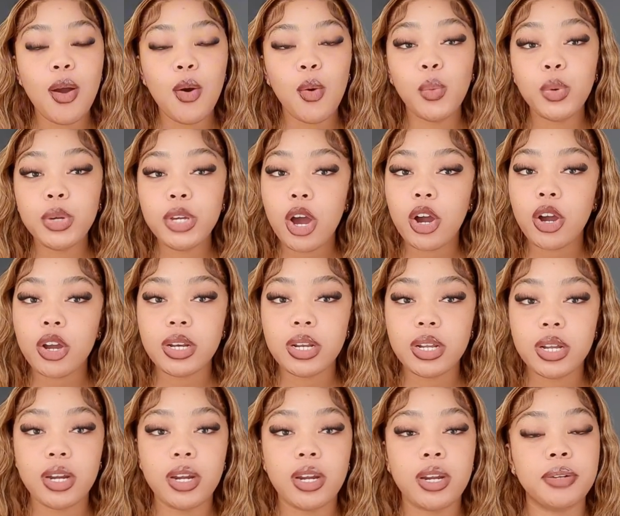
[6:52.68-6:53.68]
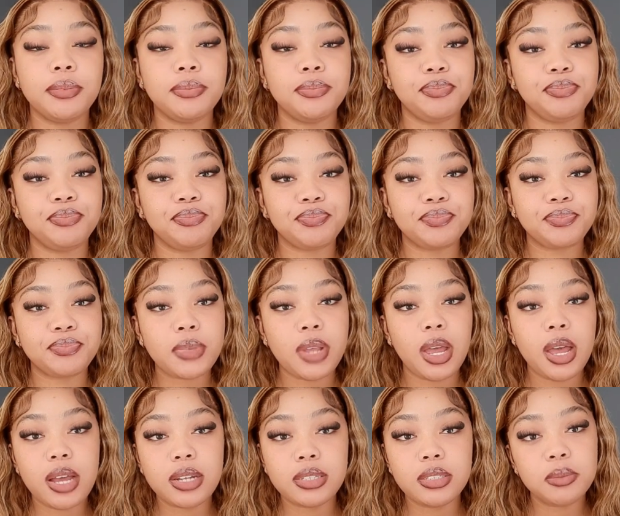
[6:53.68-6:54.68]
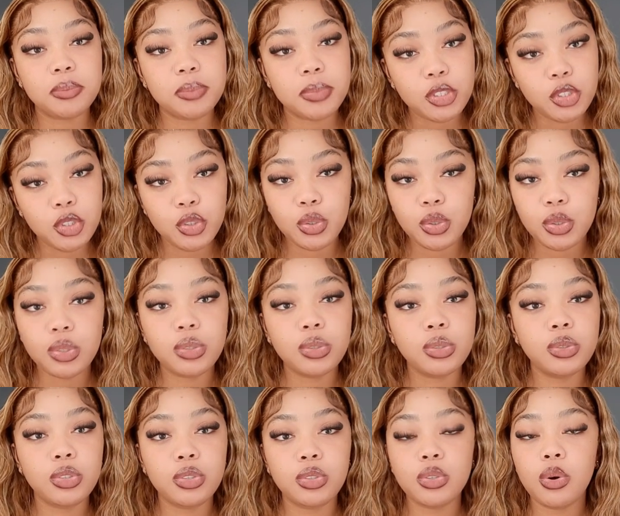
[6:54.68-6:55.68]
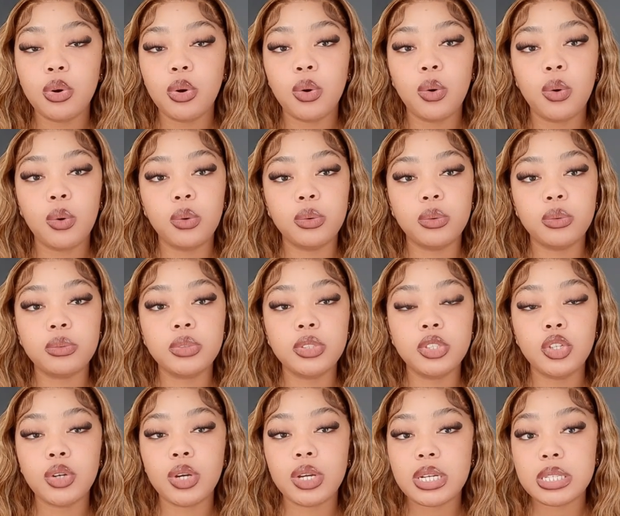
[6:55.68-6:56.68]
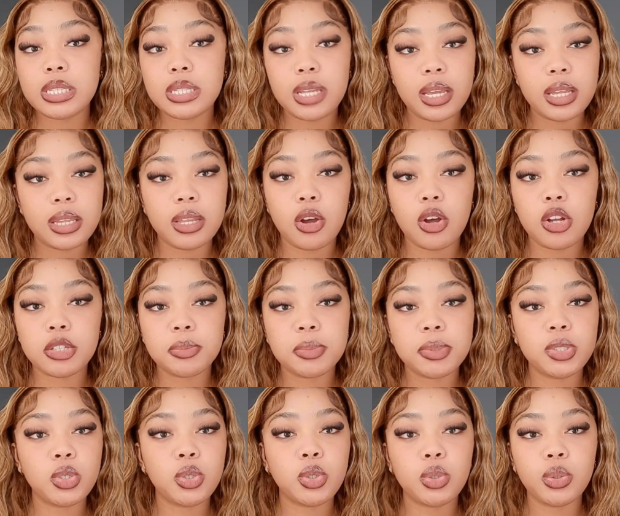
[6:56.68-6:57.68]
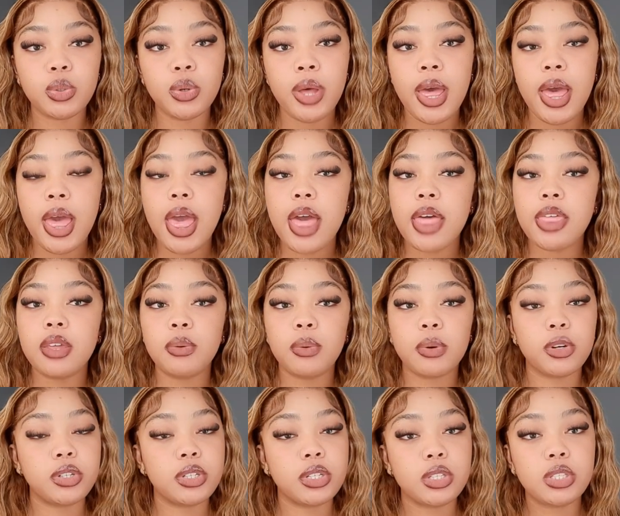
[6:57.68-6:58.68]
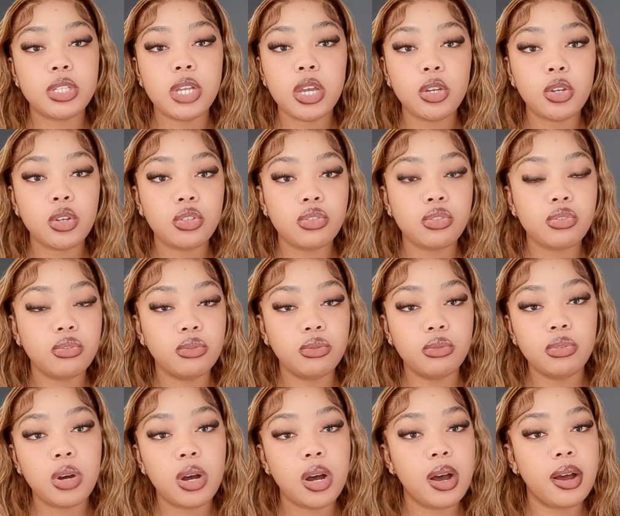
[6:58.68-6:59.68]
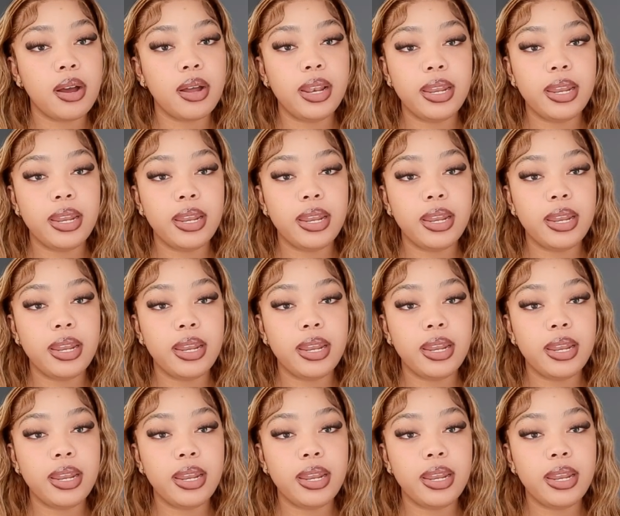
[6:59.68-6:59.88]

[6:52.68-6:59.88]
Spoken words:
we are gonna admit you, so you're gonna stay in the hospital, and then we're gonna take you to not a